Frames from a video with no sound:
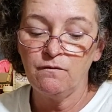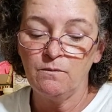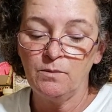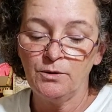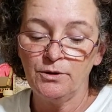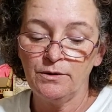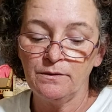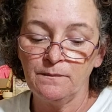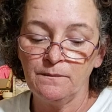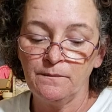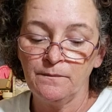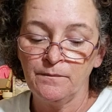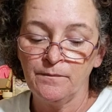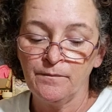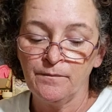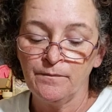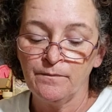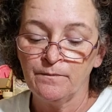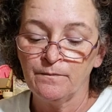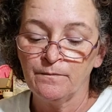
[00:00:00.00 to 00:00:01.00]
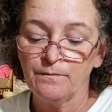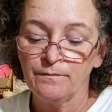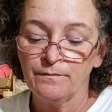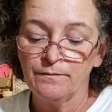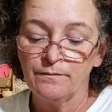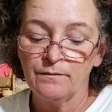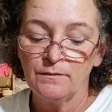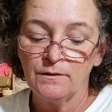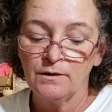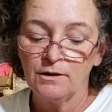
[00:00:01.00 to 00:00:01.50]
but
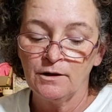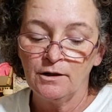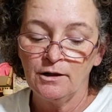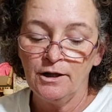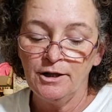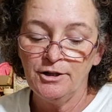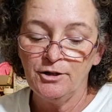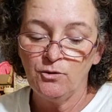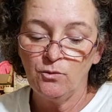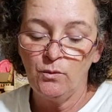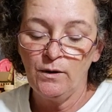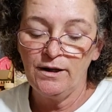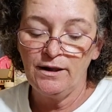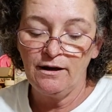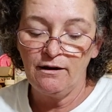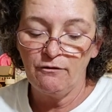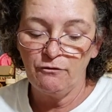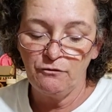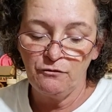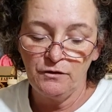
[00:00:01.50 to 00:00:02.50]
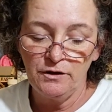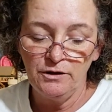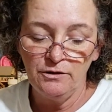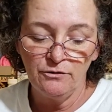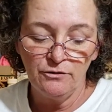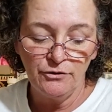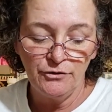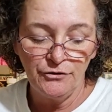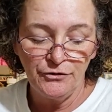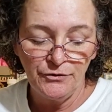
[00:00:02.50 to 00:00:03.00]
I like the way that
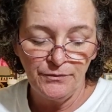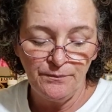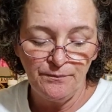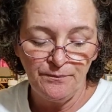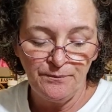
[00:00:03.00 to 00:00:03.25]
feels.